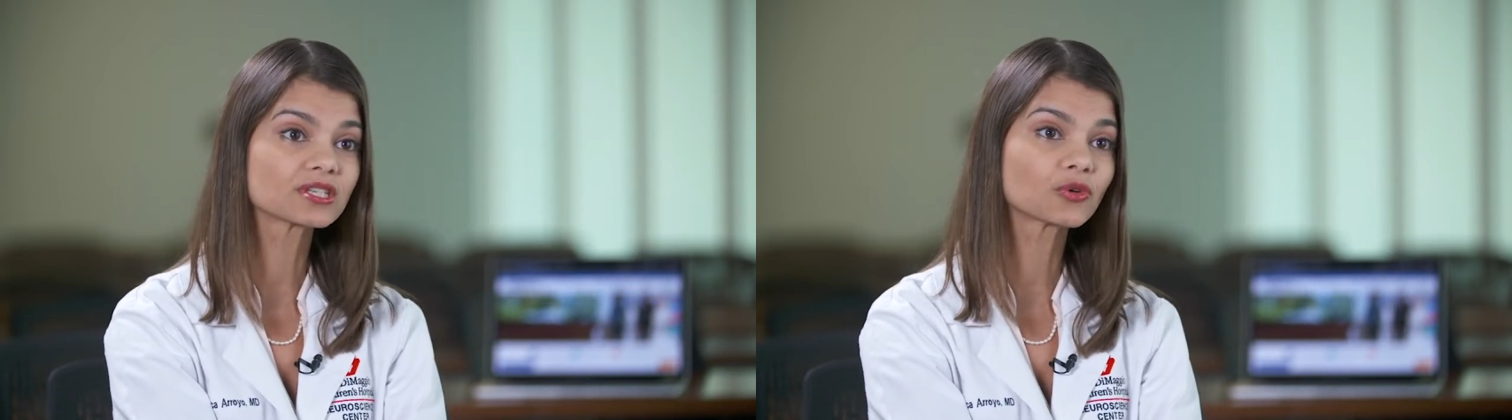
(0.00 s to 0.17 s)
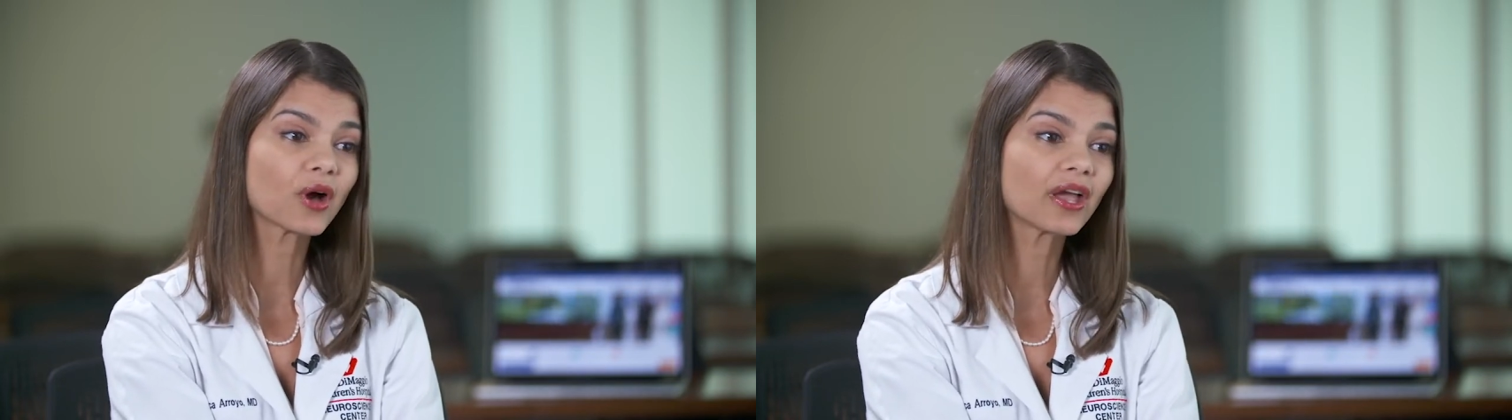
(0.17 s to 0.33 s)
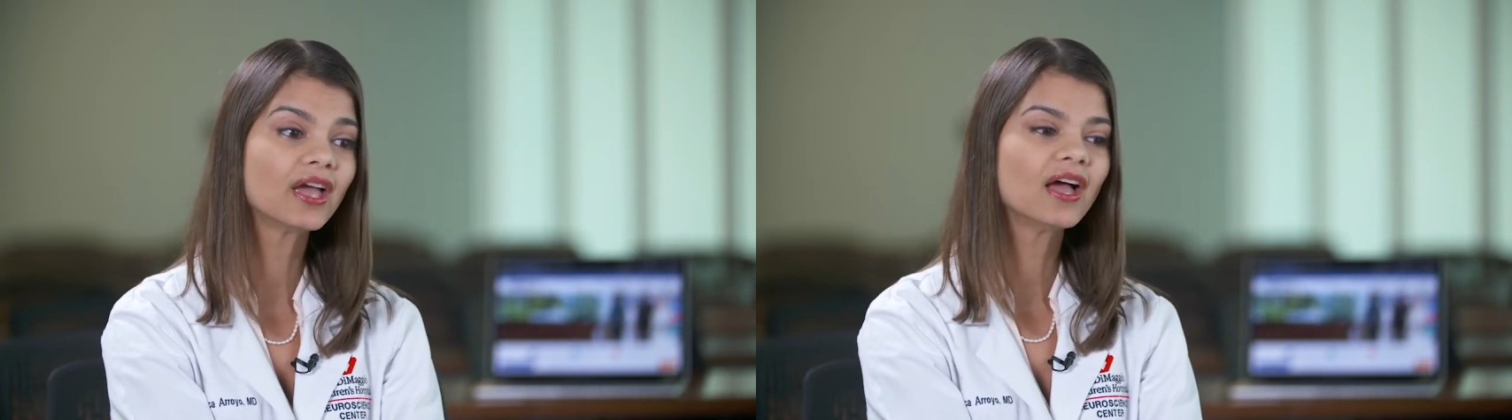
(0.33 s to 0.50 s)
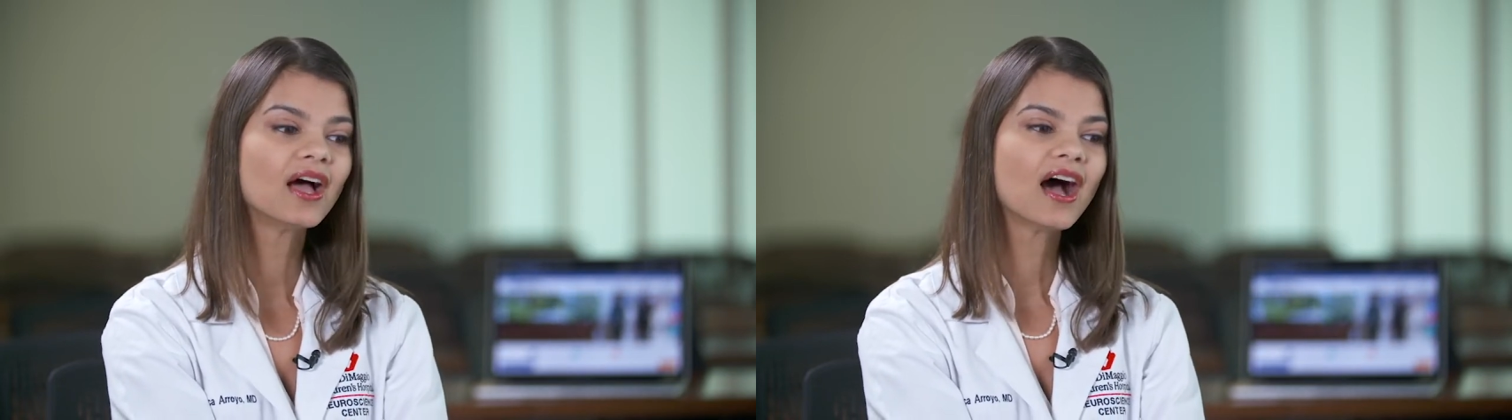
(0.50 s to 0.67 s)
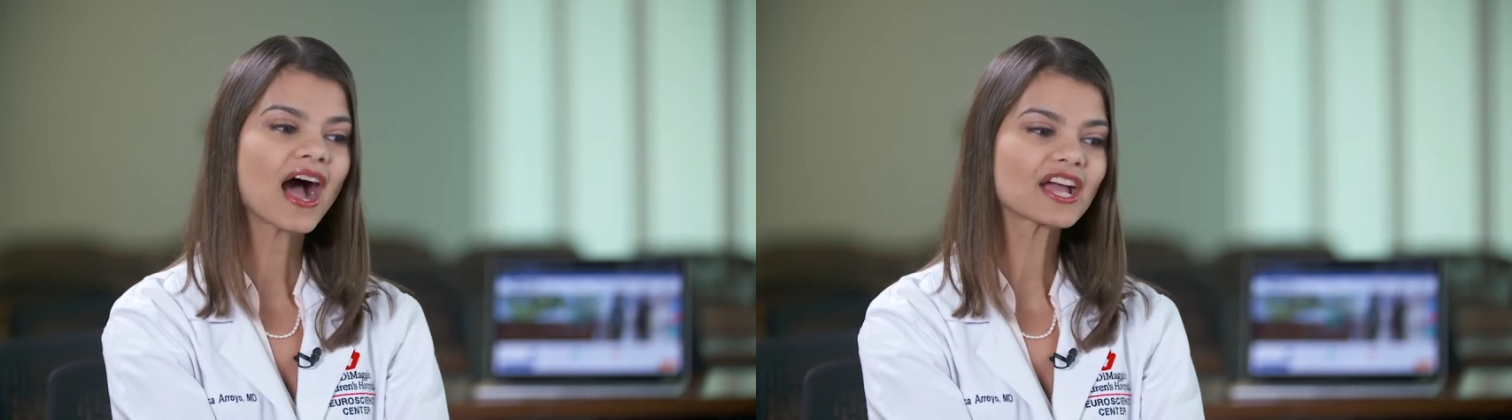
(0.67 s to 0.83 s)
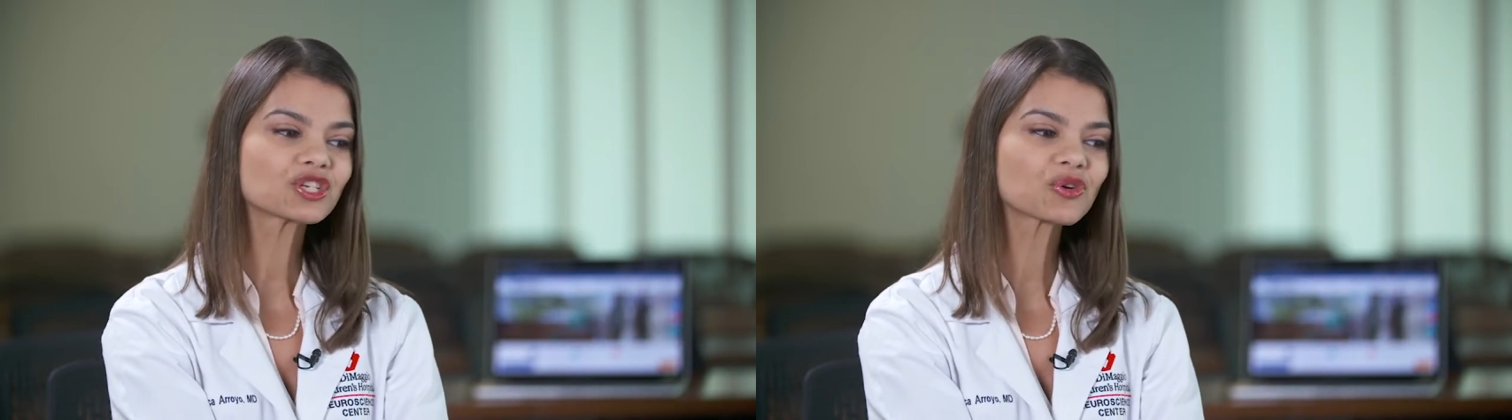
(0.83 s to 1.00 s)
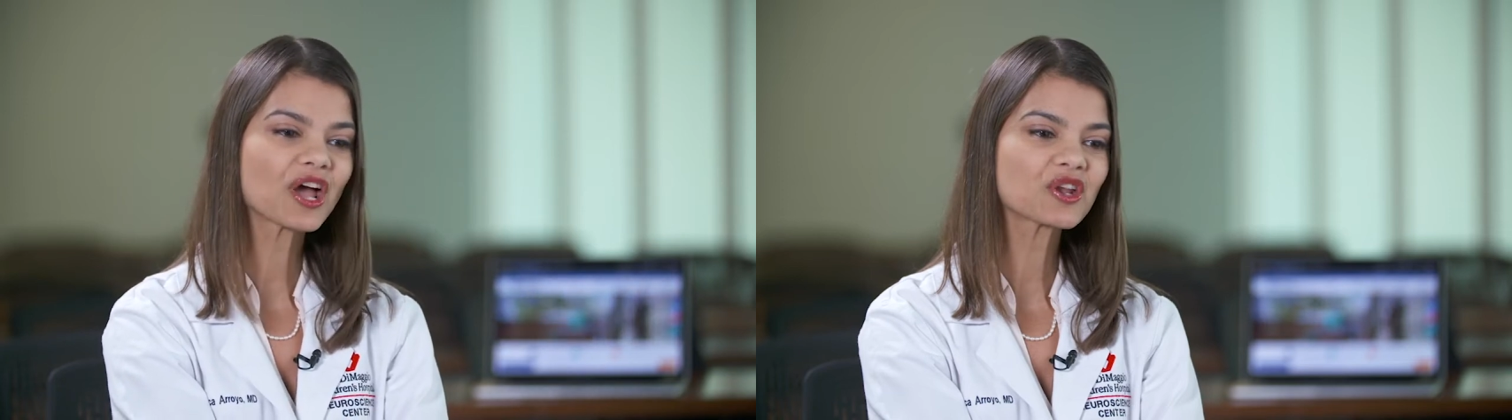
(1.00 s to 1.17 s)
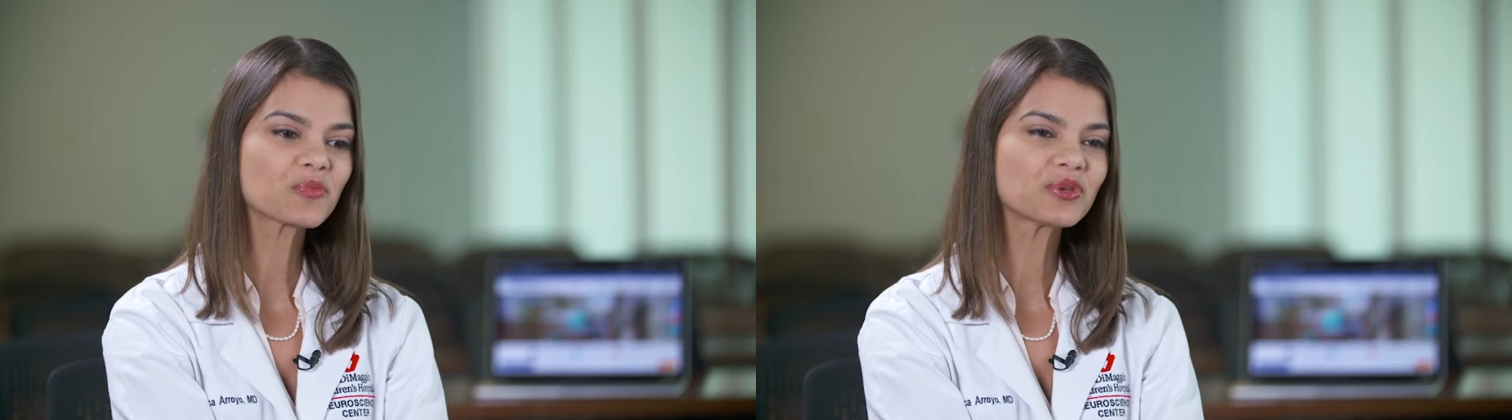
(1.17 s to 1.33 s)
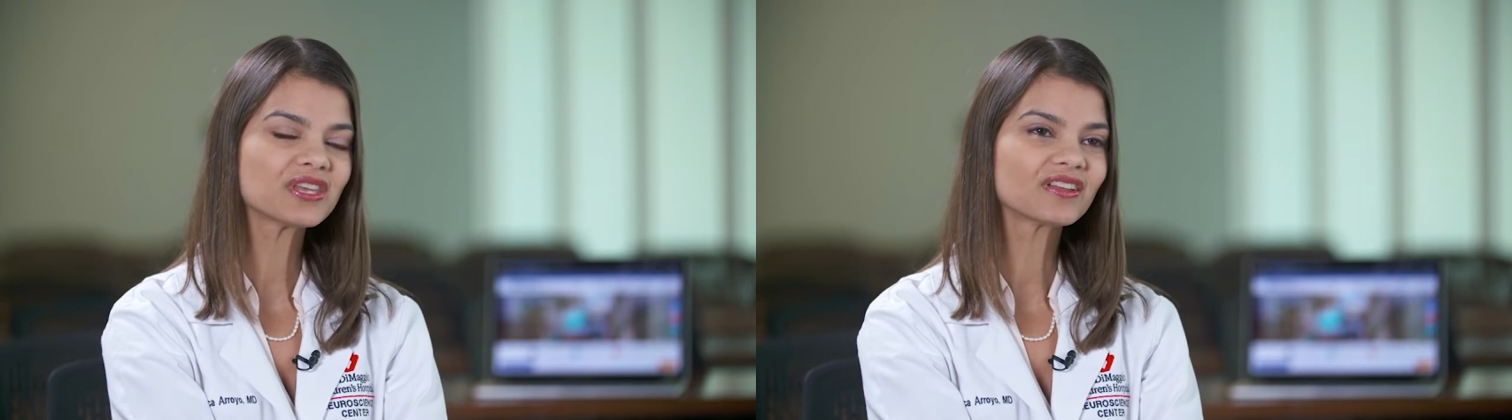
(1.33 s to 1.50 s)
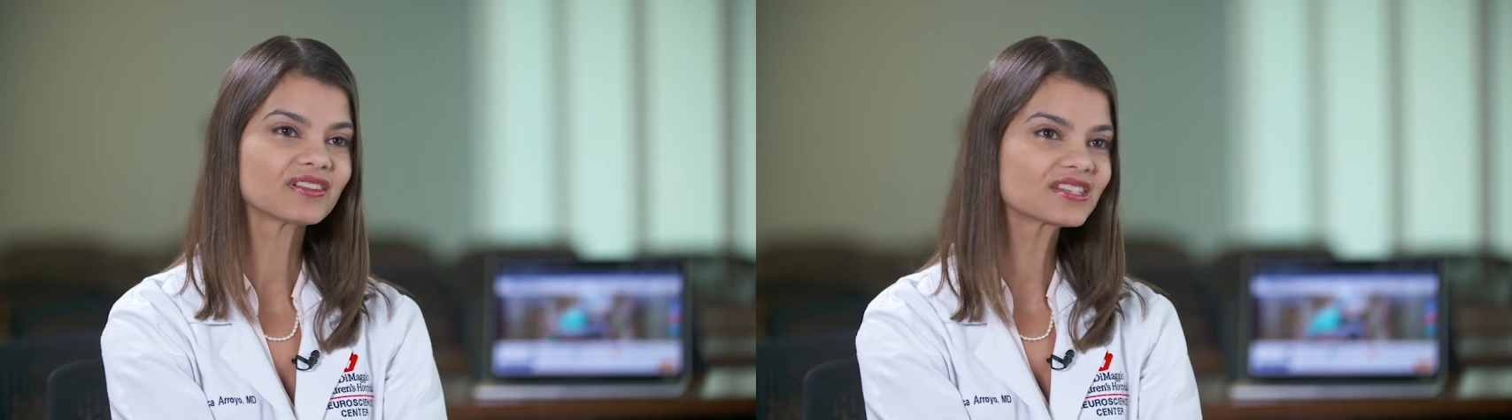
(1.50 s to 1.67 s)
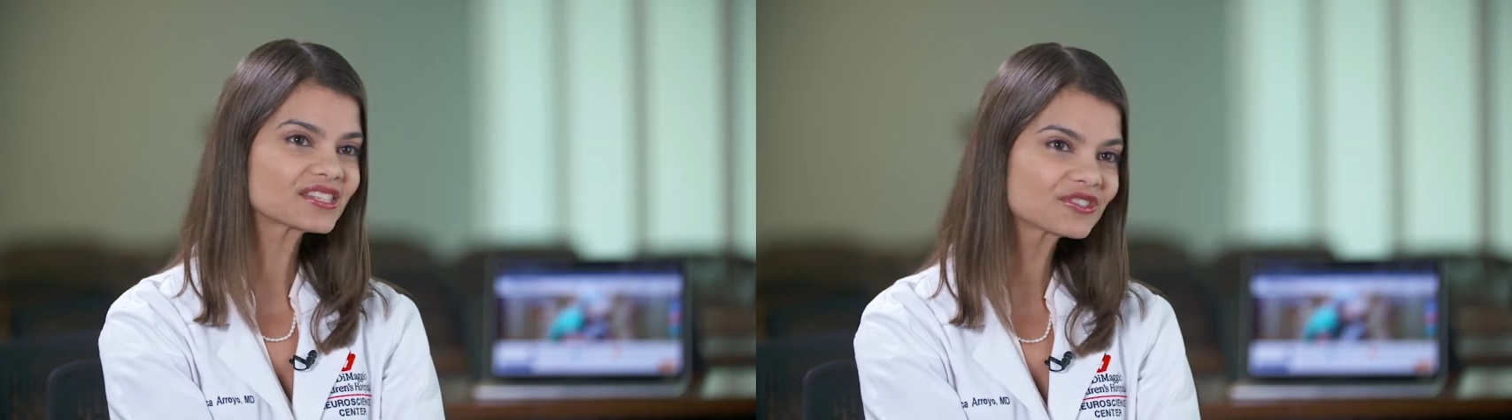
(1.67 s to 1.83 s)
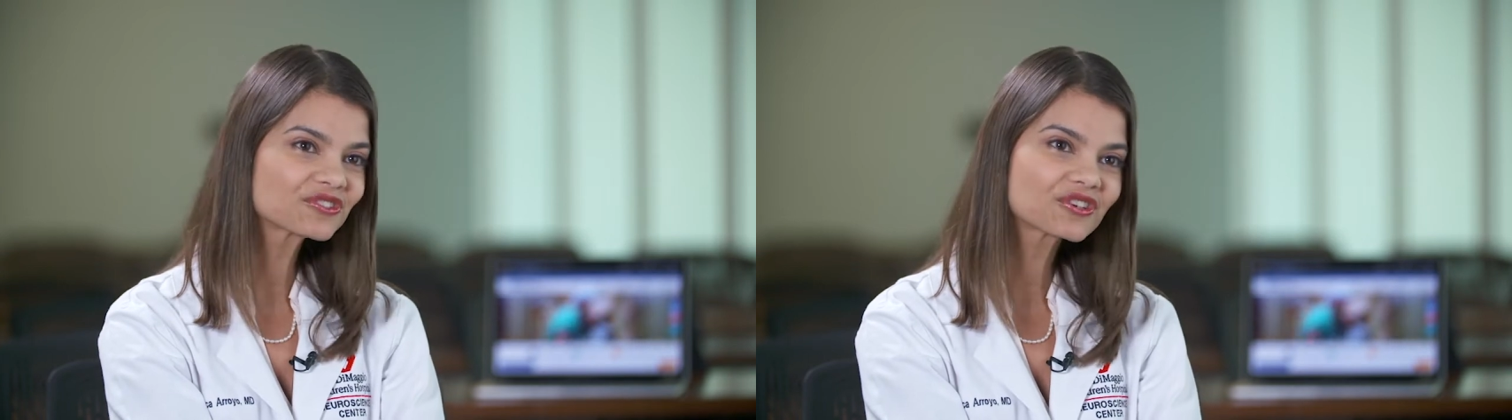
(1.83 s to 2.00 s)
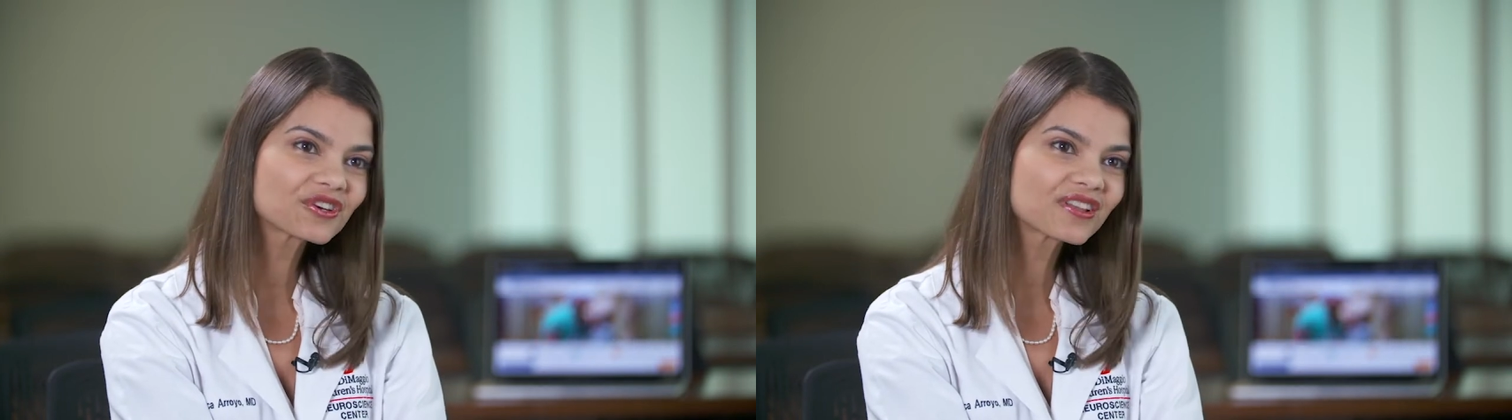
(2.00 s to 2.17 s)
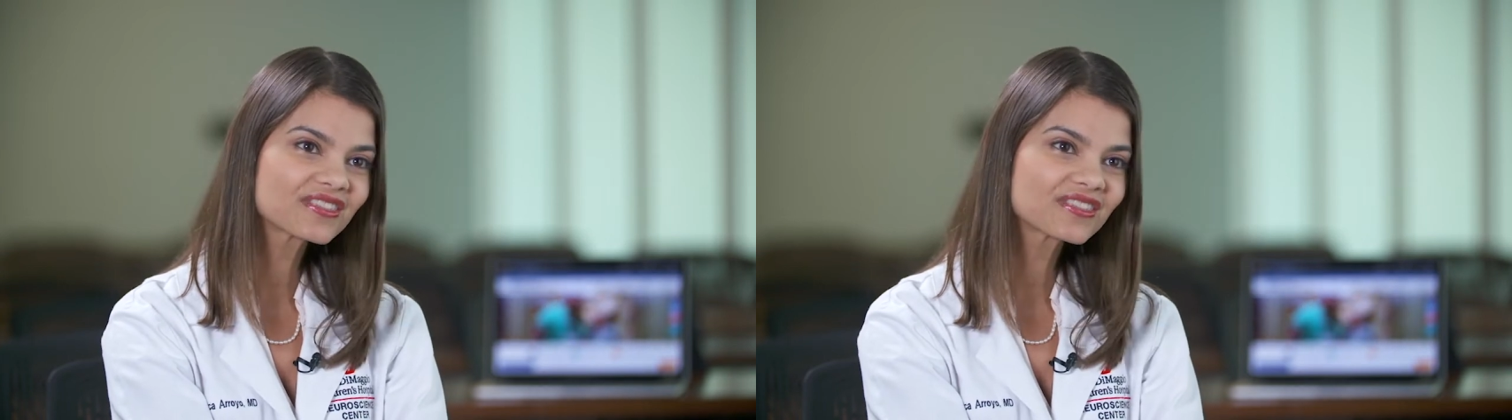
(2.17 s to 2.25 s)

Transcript: So I try to be a listener